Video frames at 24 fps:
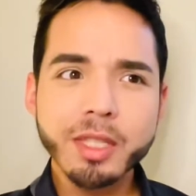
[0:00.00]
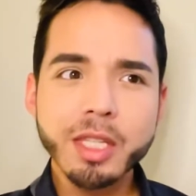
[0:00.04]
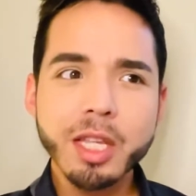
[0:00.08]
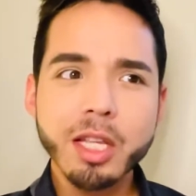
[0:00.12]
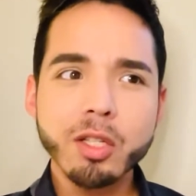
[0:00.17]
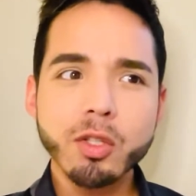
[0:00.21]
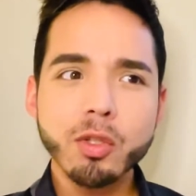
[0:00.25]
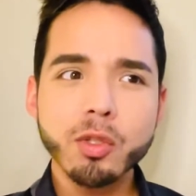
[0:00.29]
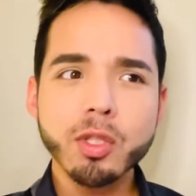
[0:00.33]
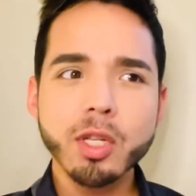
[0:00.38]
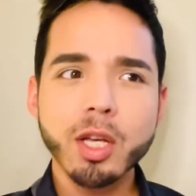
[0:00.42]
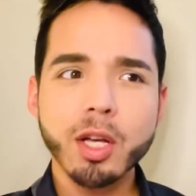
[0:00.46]

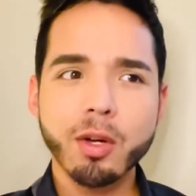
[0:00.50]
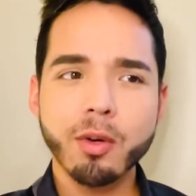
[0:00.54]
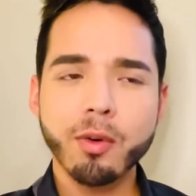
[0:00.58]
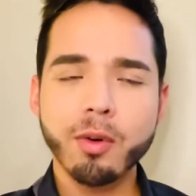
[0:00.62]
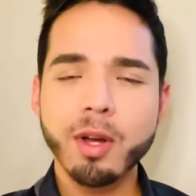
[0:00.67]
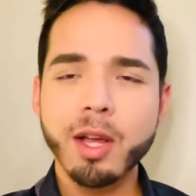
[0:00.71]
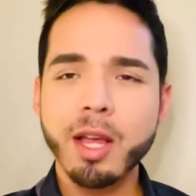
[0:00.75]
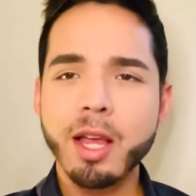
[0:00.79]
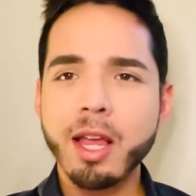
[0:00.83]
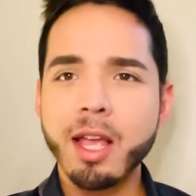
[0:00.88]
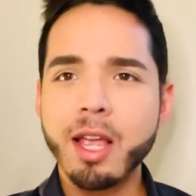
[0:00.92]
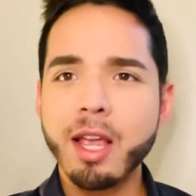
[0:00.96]
So
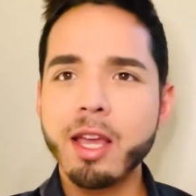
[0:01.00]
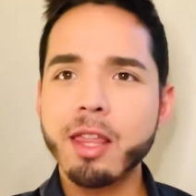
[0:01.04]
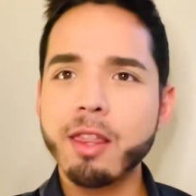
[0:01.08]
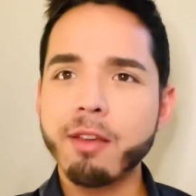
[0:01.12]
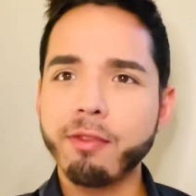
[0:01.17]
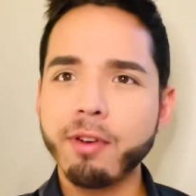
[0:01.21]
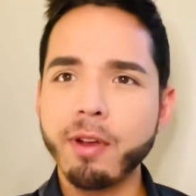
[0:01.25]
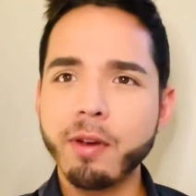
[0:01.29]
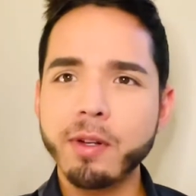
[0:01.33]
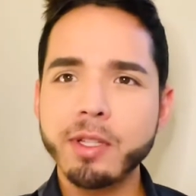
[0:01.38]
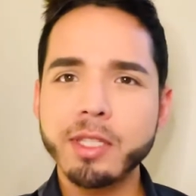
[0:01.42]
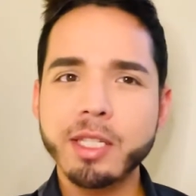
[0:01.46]
the
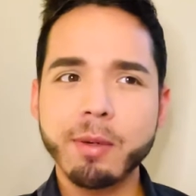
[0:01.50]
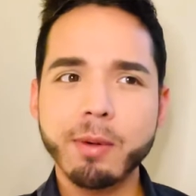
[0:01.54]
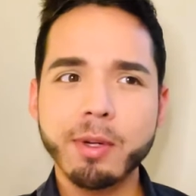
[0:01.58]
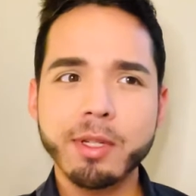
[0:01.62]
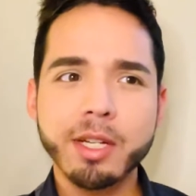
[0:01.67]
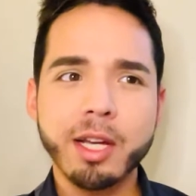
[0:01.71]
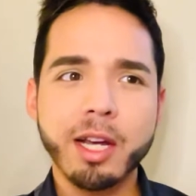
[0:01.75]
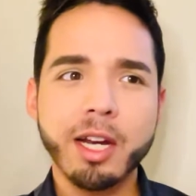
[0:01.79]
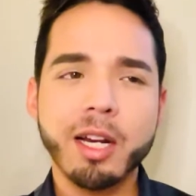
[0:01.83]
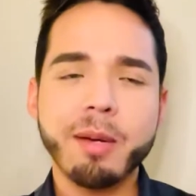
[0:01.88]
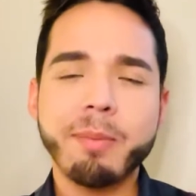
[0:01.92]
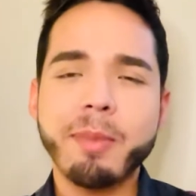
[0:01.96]
fragrance that we're
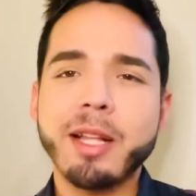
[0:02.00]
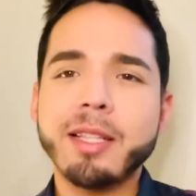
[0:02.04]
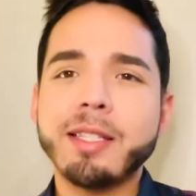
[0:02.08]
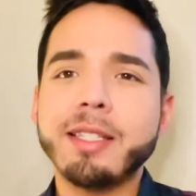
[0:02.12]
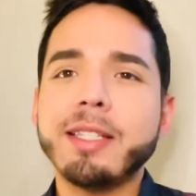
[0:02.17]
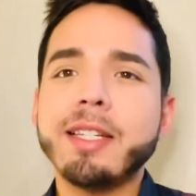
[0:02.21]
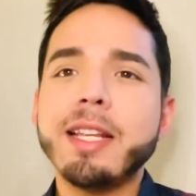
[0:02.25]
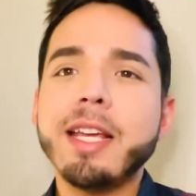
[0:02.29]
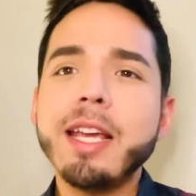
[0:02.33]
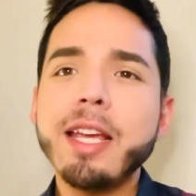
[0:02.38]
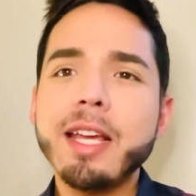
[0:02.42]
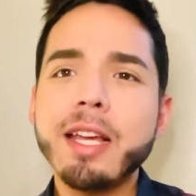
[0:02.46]
talking about
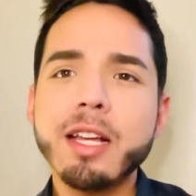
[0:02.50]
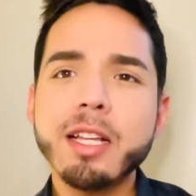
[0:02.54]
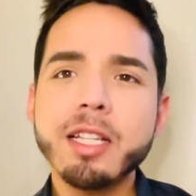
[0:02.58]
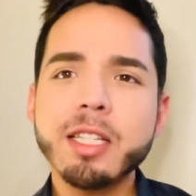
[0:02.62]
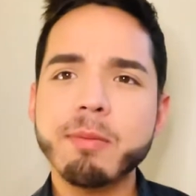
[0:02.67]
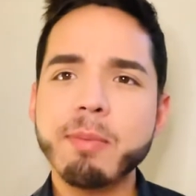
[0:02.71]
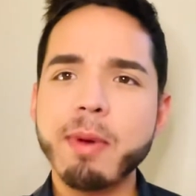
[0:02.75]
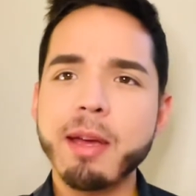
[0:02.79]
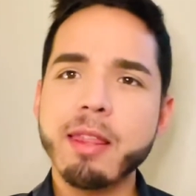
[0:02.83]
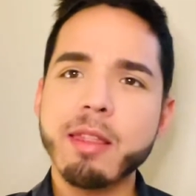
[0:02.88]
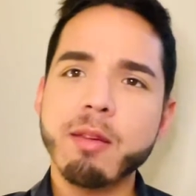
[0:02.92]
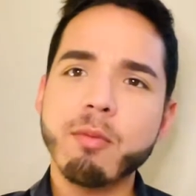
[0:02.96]
today is
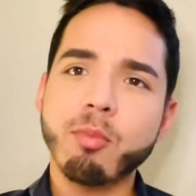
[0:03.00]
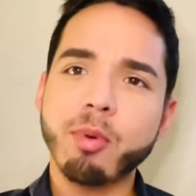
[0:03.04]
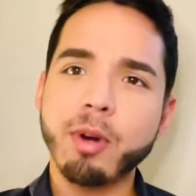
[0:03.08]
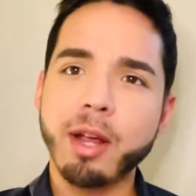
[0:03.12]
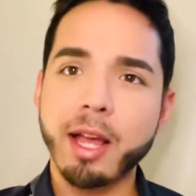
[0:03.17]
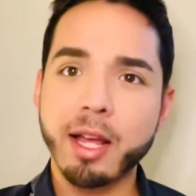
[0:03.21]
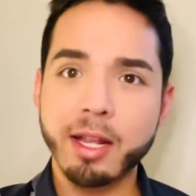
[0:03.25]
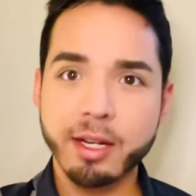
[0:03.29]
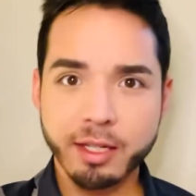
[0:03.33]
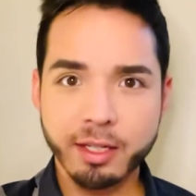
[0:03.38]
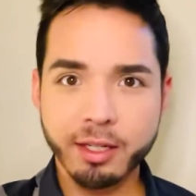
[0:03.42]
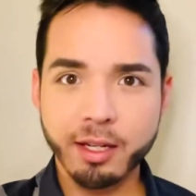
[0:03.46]
by the
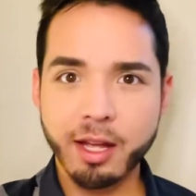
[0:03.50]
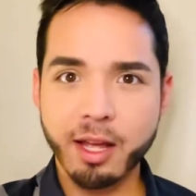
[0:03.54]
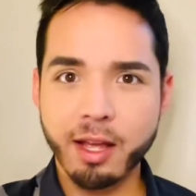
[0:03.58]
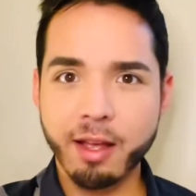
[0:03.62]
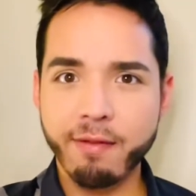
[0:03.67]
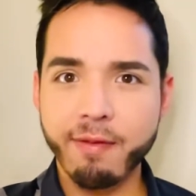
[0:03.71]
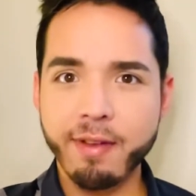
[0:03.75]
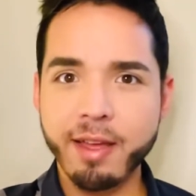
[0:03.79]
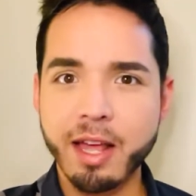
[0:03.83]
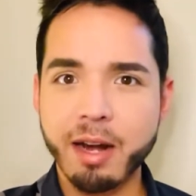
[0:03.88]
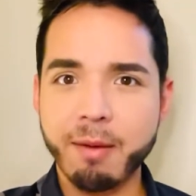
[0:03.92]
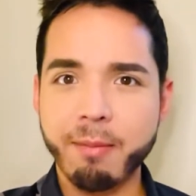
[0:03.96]
brand of
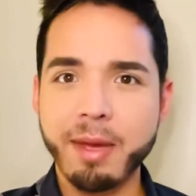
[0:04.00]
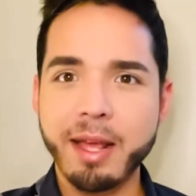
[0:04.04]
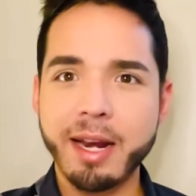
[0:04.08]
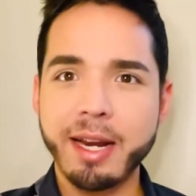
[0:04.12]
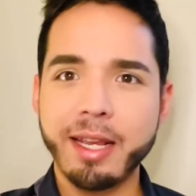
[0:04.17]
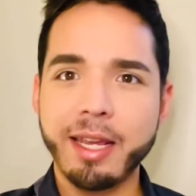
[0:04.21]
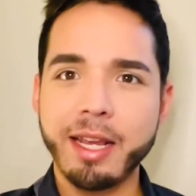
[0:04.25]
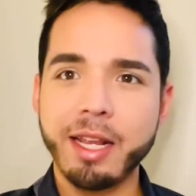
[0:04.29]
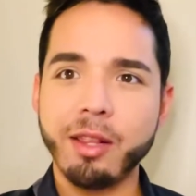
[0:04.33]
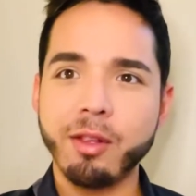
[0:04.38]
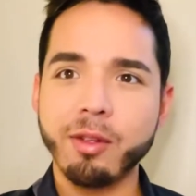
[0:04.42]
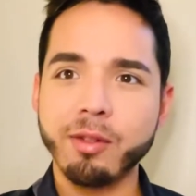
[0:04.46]

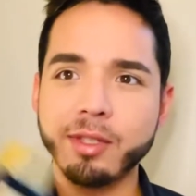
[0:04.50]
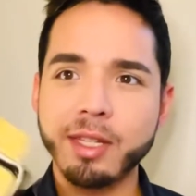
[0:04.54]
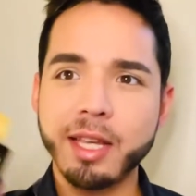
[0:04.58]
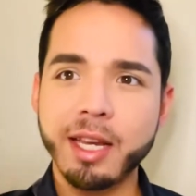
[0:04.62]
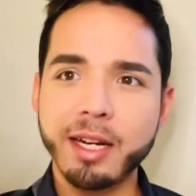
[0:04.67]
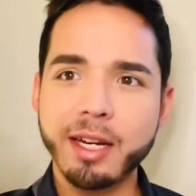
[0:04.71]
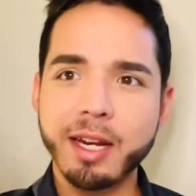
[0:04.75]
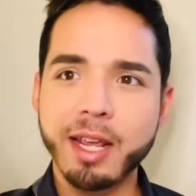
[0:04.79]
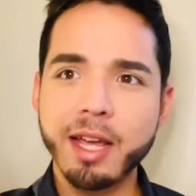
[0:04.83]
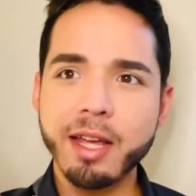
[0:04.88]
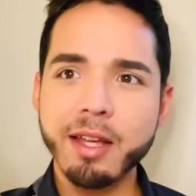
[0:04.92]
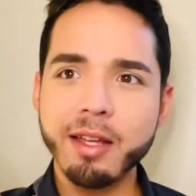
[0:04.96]
Ermenegildo
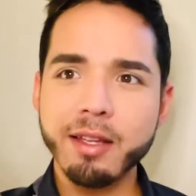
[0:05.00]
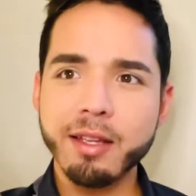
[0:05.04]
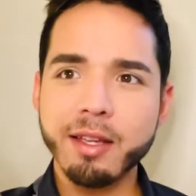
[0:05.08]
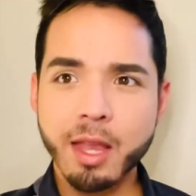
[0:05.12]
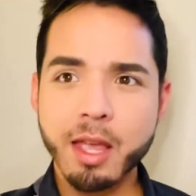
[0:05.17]
Zegna.